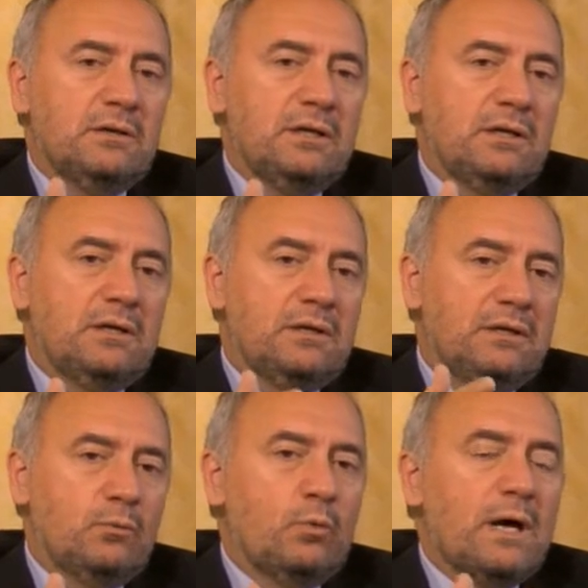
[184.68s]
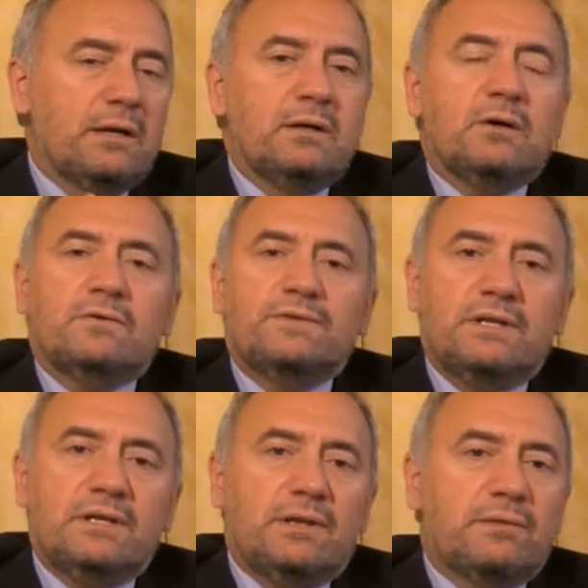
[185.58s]
in one of
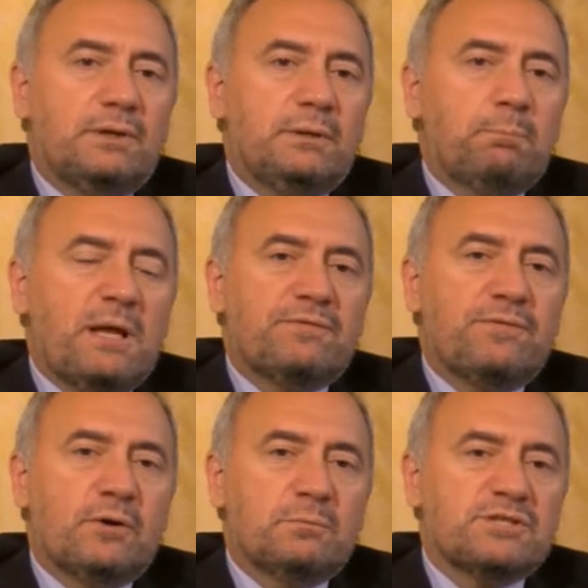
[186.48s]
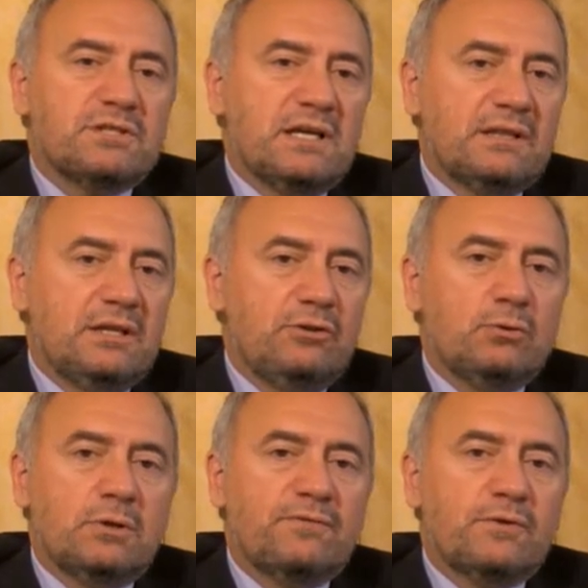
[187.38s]
the three platforms that the
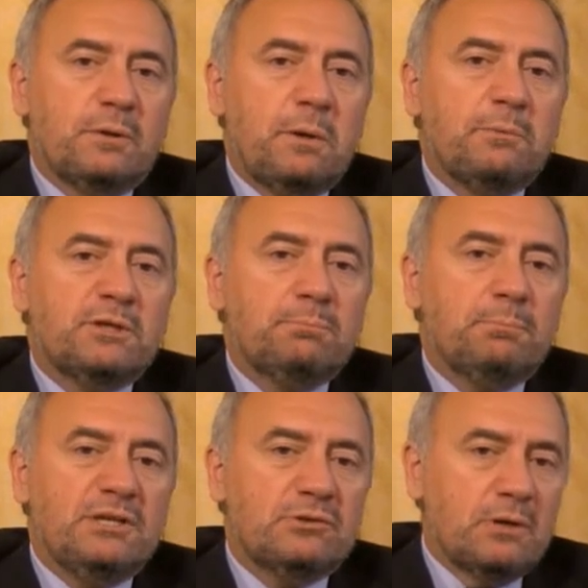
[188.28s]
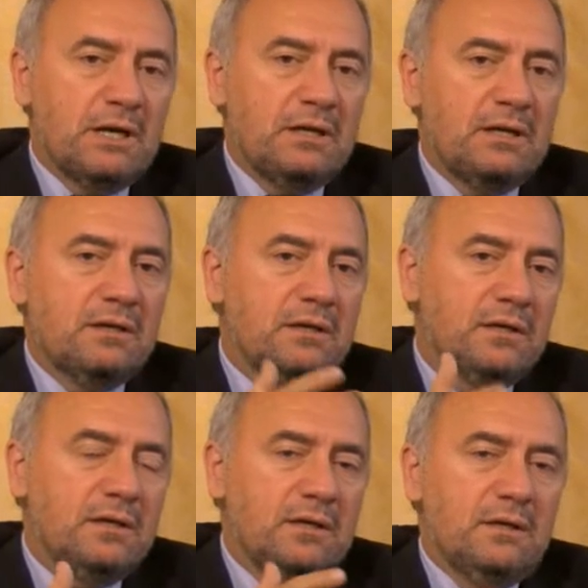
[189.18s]
Union for the Mediterranean,
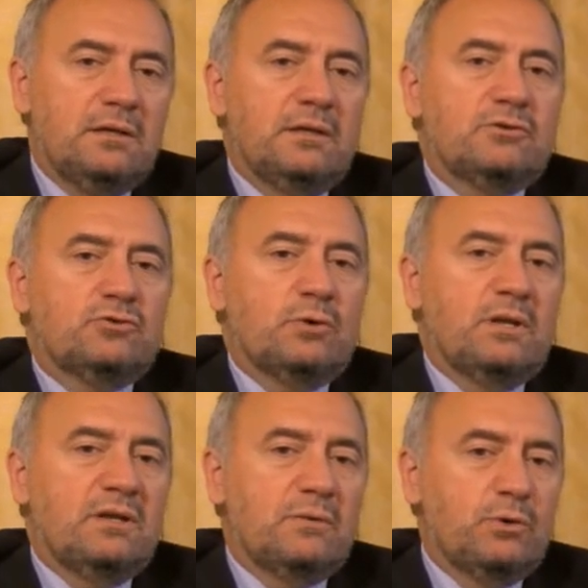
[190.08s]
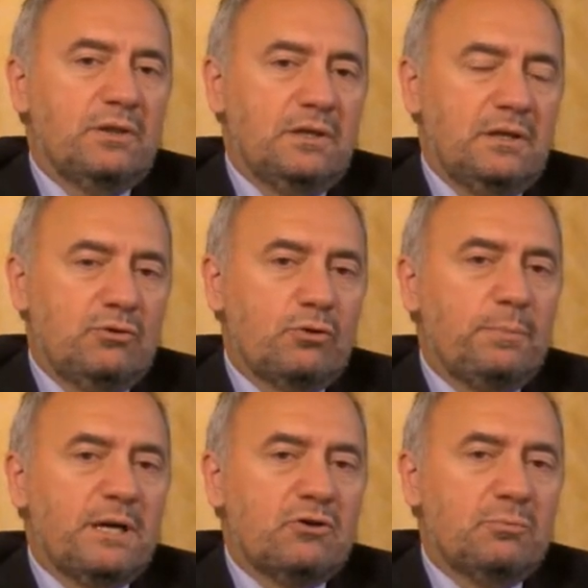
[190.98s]
together with the
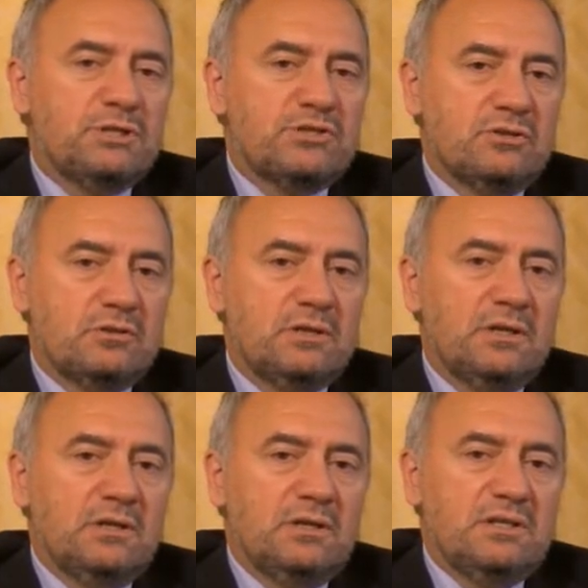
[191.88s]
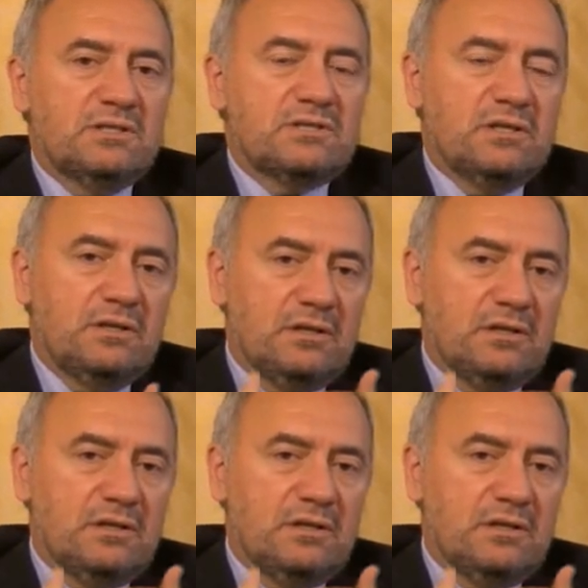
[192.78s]
European Commission, is